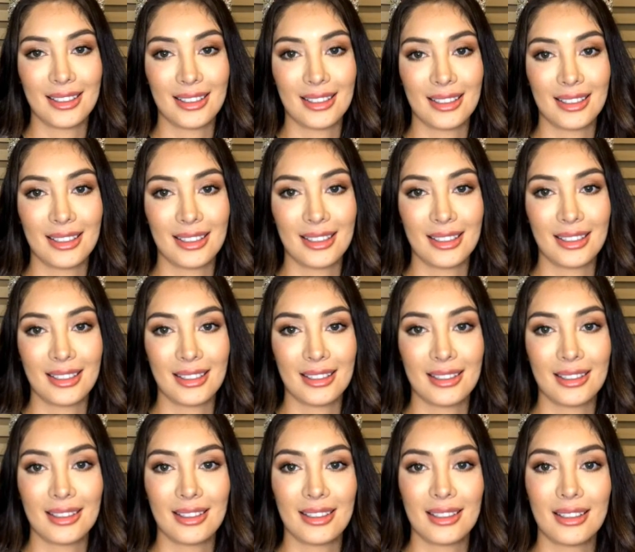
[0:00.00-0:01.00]

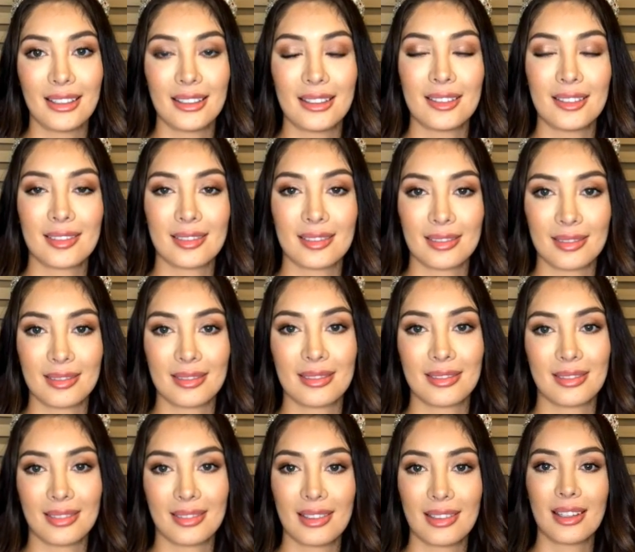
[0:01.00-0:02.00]

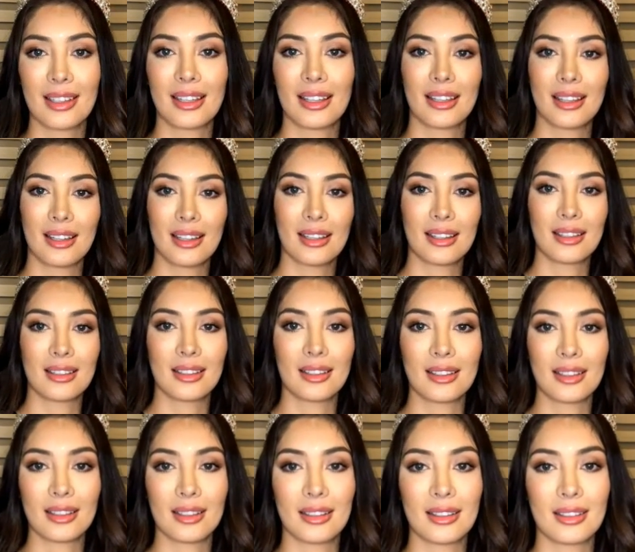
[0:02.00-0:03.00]

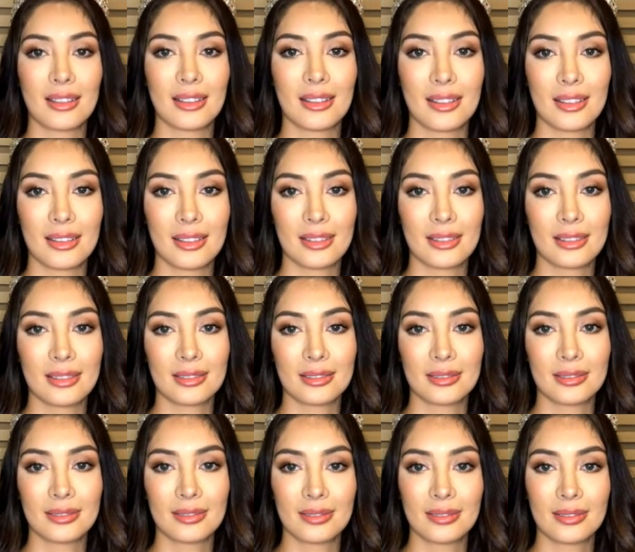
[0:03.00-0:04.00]

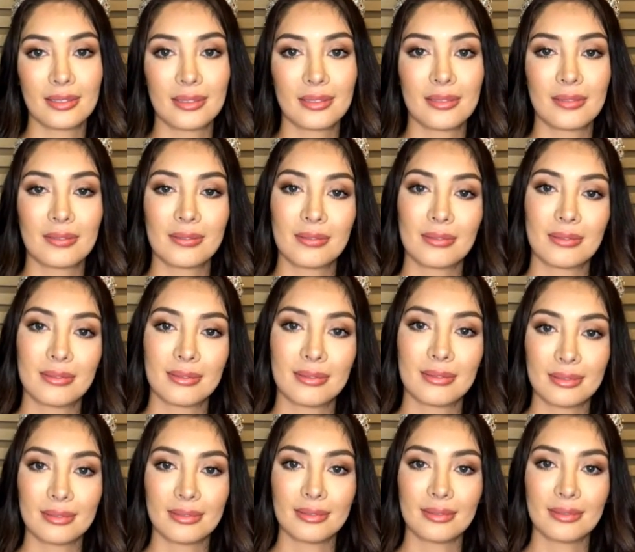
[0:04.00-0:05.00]
No words are spoken by the person on screen.